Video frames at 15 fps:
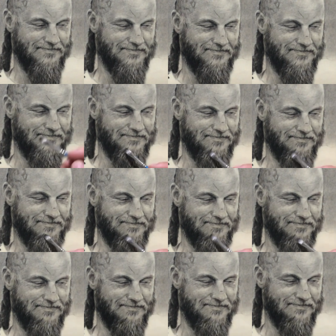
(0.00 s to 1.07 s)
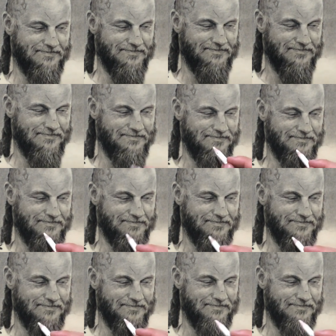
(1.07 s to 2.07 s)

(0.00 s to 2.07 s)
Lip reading: Nothing is said.